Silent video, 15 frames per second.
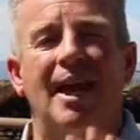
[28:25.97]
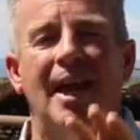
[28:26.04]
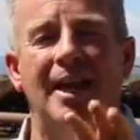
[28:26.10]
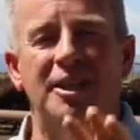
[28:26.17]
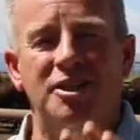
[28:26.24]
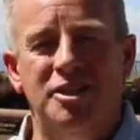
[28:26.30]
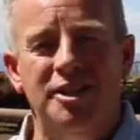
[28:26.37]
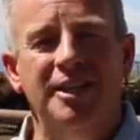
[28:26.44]

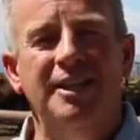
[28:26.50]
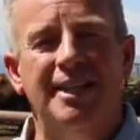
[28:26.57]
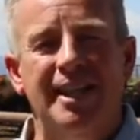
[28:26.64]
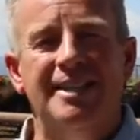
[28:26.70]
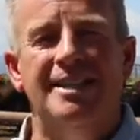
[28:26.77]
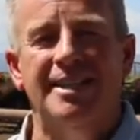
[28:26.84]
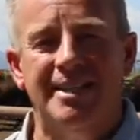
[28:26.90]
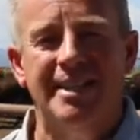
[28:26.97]
And she
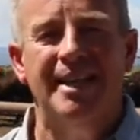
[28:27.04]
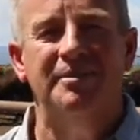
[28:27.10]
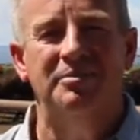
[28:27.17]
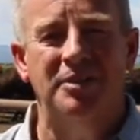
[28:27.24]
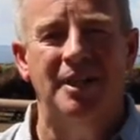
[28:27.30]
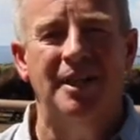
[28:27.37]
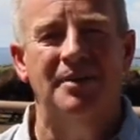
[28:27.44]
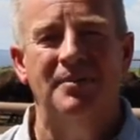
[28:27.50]
does the same
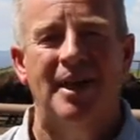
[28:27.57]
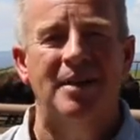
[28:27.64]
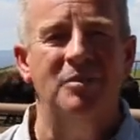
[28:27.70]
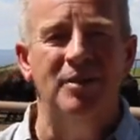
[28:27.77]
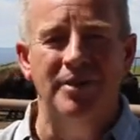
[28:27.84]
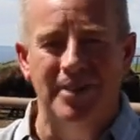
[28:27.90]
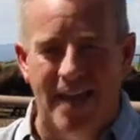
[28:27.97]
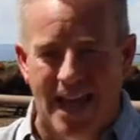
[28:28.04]
for him. And
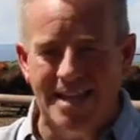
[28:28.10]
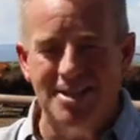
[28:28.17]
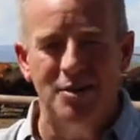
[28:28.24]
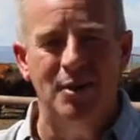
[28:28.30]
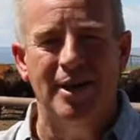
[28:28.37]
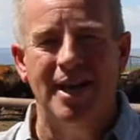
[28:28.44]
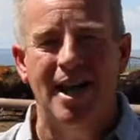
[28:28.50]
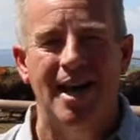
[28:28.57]
when that's
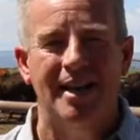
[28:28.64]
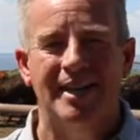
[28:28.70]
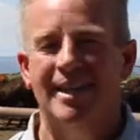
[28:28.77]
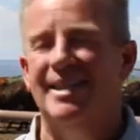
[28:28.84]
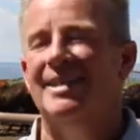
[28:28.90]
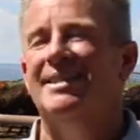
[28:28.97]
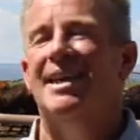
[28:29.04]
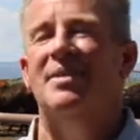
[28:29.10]
going on,
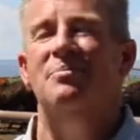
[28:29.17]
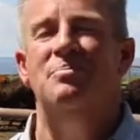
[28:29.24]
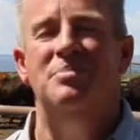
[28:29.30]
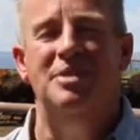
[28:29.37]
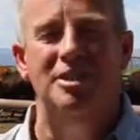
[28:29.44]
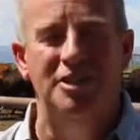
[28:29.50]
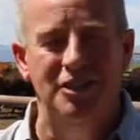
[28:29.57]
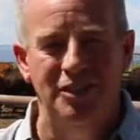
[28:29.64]
it is a
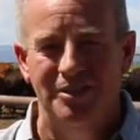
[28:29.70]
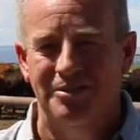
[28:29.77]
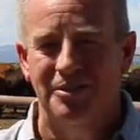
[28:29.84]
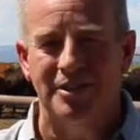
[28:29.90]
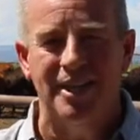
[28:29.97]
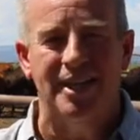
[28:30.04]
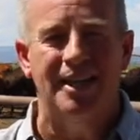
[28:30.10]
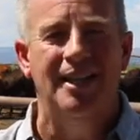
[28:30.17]

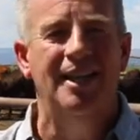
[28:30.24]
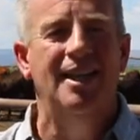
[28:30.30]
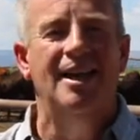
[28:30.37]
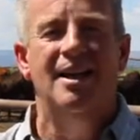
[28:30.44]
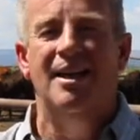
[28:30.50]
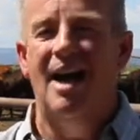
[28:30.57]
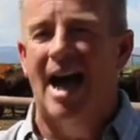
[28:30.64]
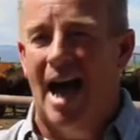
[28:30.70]
beautiful thing.
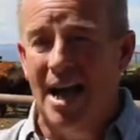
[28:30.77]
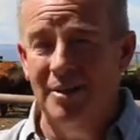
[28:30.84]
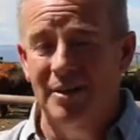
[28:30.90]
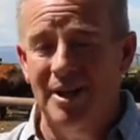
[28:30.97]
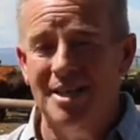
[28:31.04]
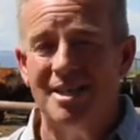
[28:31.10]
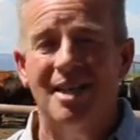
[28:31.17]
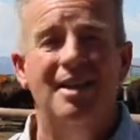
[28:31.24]
High
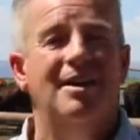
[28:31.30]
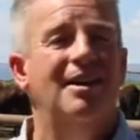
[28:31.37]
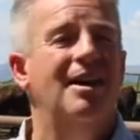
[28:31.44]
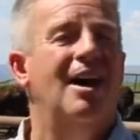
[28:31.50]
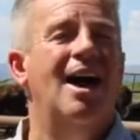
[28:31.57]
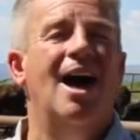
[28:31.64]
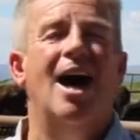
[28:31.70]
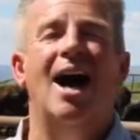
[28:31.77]
risk,
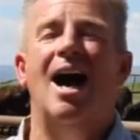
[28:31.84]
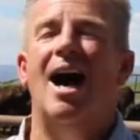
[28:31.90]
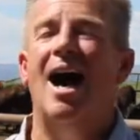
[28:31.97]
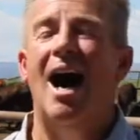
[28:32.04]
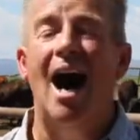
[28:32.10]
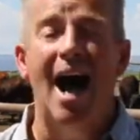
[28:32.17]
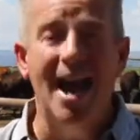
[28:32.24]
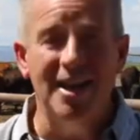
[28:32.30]

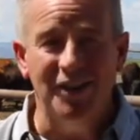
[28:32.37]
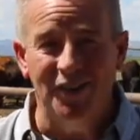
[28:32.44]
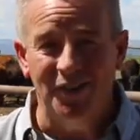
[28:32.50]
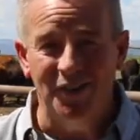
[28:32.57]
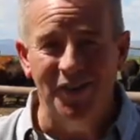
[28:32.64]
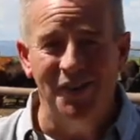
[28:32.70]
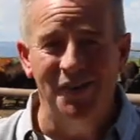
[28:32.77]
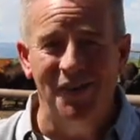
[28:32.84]
higher
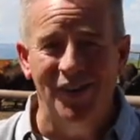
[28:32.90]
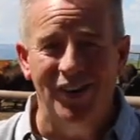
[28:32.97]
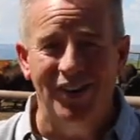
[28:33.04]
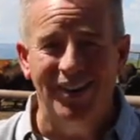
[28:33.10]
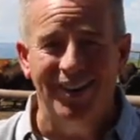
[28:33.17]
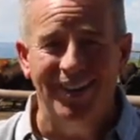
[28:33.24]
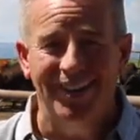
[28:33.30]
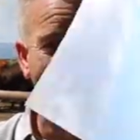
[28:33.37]

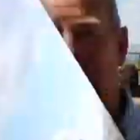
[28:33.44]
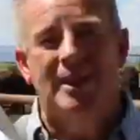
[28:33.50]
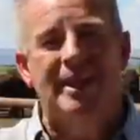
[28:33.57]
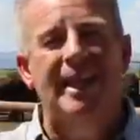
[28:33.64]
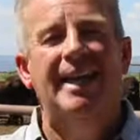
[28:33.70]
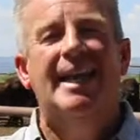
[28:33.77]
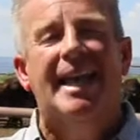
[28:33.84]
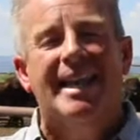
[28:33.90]
reward. But
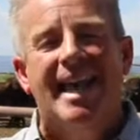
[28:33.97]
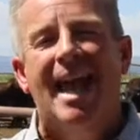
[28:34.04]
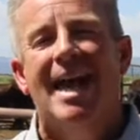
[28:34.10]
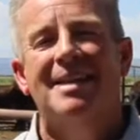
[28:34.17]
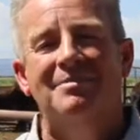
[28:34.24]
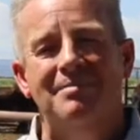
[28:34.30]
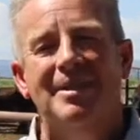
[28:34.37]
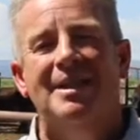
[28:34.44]
again, I
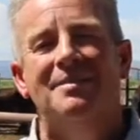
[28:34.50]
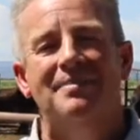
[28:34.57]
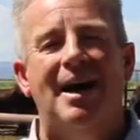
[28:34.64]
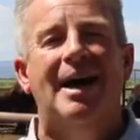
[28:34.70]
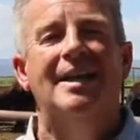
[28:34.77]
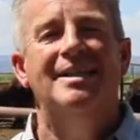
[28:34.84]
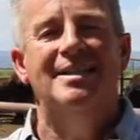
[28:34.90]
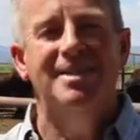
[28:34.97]
can't
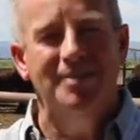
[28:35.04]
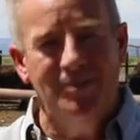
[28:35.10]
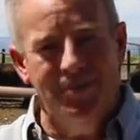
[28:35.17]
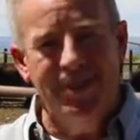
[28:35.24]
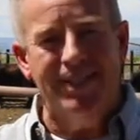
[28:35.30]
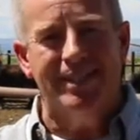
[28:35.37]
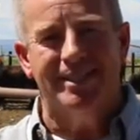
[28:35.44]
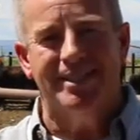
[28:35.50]
minimize the
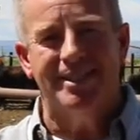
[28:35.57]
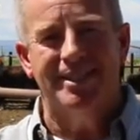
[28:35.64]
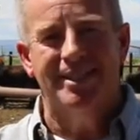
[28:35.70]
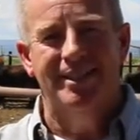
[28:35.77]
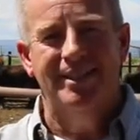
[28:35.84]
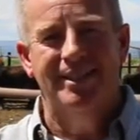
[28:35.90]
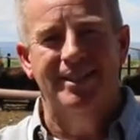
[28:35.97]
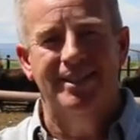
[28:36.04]
risk.